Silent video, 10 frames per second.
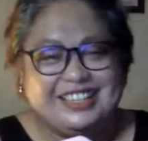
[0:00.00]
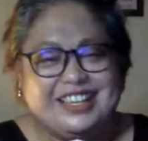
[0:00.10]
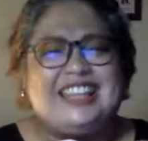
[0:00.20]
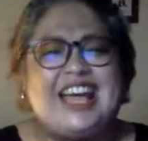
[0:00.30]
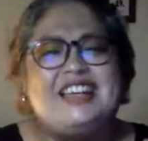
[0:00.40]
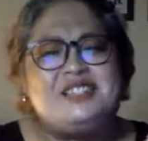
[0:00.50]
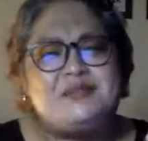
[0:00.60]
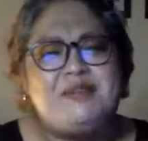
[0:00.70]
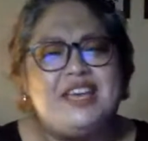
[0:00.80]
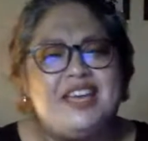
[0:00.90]
It
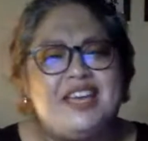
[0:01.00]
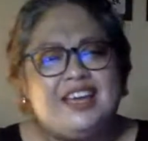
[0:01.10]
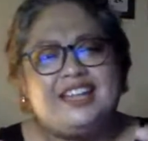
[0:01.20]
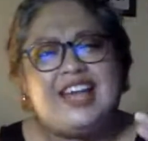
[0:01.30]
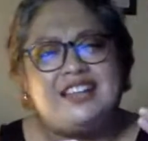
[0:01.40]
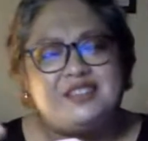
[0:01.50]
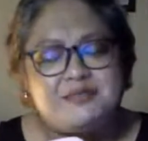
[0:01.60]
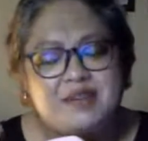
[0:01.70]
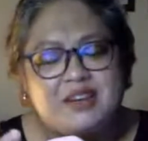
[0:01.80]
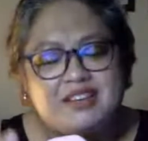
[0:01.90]
has
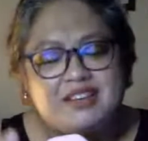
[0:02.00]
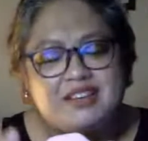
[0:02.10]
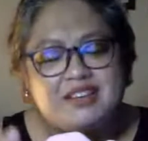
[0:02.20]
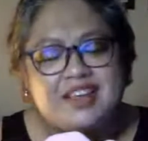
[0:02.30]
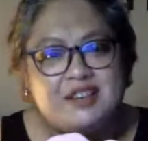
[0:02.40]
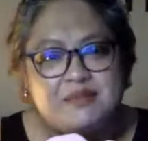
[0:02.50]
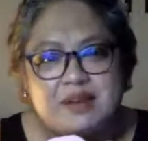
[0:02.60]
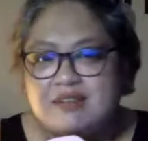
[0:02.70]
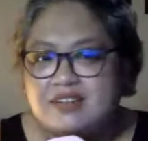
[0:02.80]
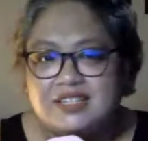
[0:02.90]
to be connected
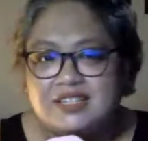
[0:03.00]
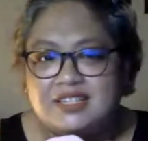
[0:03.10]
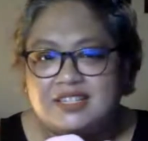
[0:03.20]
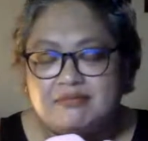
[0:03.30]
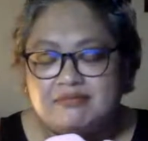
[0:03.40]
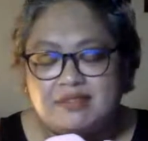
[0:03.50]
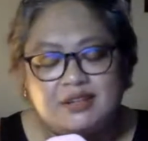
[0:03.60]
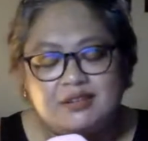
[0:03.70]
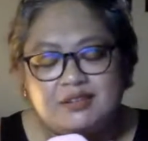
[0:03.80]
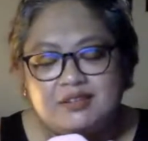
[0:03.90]
somehow kasi
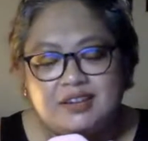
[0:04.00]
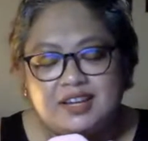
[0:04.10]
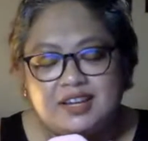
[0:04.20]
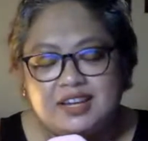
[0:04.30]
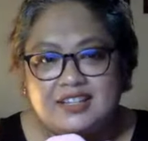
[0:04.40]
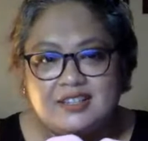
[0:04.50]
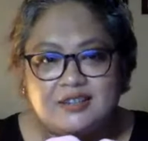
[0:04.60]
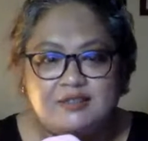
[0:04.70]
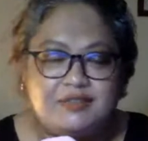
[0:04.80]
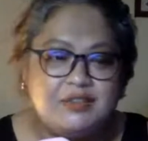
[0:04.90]
magulo eh. It's
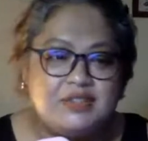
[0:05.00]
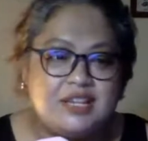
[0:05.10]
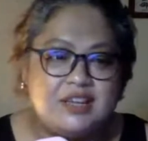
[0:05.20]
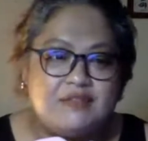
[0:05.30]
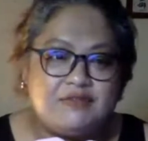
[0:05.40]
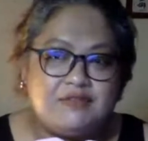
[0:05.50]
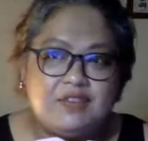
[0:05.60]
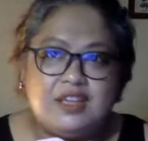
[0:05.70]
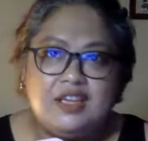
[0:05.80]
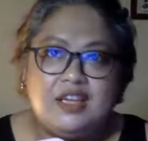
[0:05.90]
confusing if
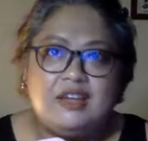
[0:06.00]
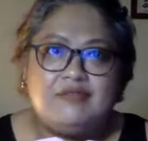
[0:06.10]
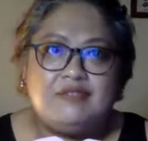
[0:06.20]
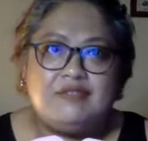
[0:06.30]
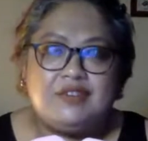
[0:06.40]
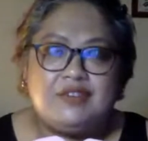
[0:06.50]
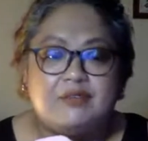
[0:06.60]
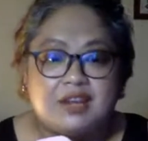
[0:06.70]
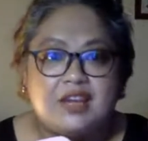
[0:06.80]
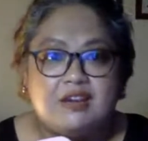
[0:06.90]
you're
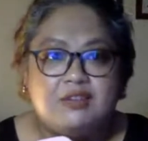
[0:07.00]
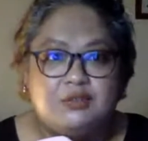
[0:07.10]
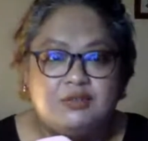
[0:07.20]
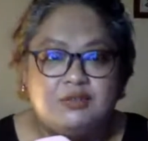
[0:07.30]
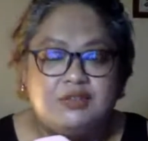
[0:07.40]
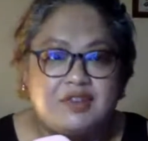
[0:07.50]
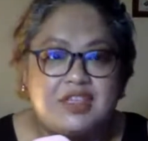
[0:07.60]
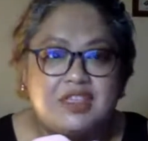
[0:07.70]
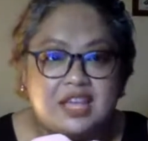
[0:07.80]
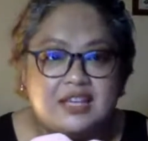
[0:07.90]
like working on two
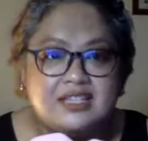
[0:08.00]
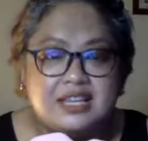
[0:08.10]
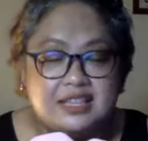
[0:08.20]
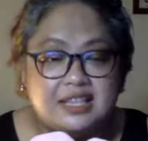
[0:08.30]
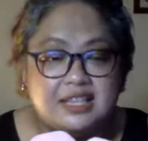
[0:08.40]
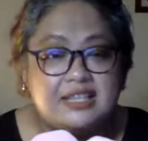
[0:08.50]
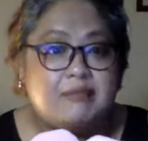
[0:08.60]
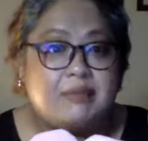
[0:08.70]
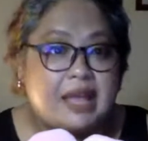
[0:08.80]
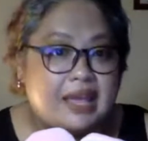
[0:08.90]
different things at the
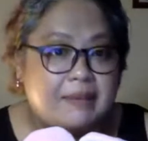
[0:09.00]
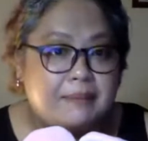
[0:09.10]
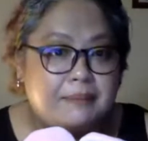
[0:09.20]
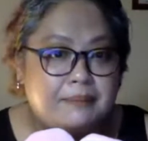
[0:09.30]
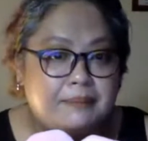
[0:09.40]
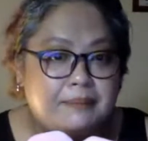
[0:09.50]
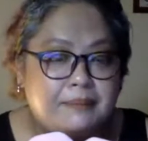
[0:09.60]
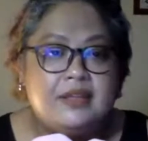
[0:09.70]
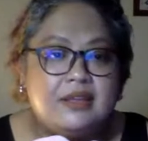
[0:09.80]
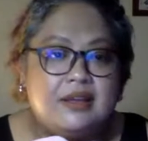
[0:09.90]
same time.
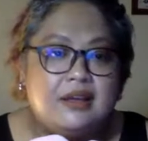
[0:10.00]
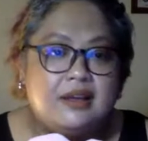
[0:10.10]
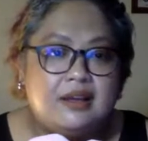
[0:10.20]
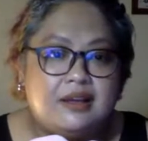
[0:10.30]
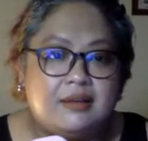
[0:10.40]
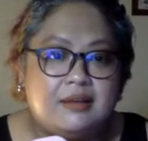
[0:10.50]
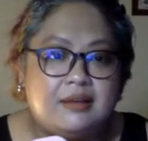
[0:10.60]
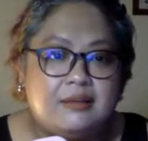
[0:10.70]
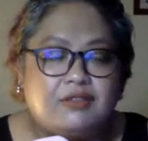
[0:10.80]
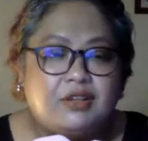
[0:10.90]

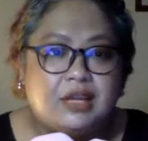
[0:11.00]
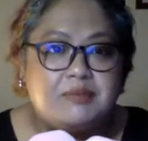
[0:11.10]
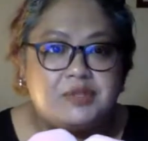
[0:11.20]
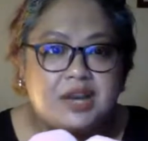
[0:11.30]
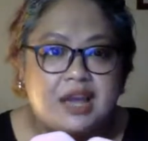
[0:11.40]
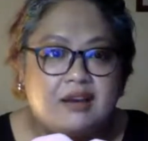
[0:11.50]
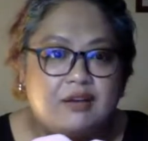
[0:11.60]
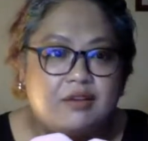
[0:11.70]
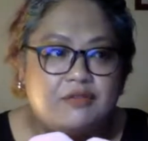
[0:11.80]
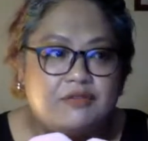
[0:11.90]
You have to keep track
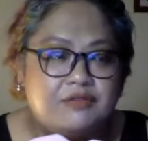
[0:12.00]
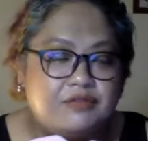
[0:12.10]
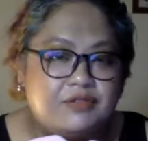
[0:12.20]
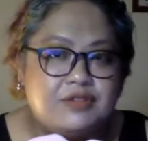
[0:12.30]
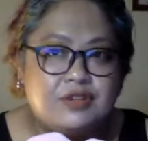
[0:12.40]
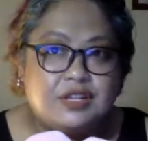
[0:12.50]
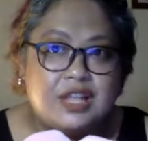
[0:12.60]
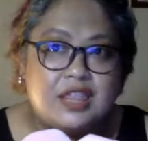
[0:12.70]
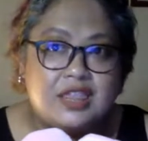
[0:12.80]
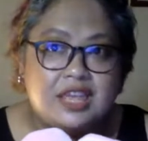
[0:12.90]
of
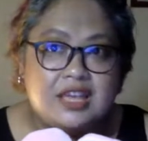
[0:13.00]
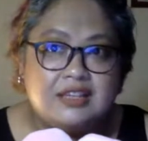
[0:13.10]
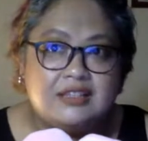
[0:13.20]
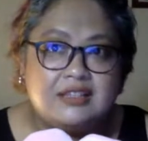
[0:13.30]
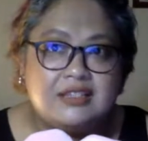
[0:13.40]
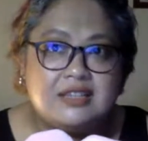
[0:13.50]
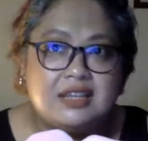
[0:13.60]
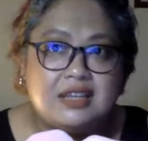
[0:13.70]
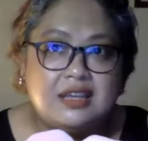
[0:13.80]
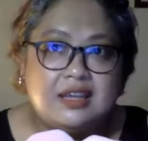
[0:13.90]
certain things
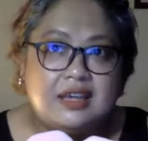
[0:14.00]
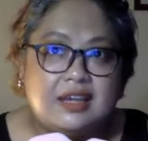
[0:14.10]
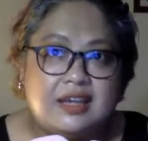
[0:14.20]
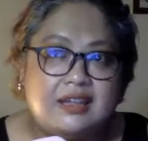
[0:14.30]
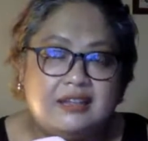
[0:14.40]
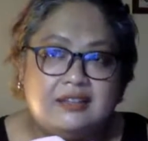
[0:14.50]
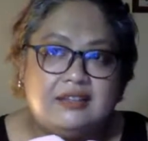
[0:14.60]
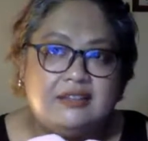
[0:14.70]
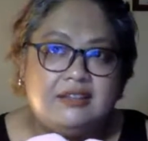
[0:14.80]
and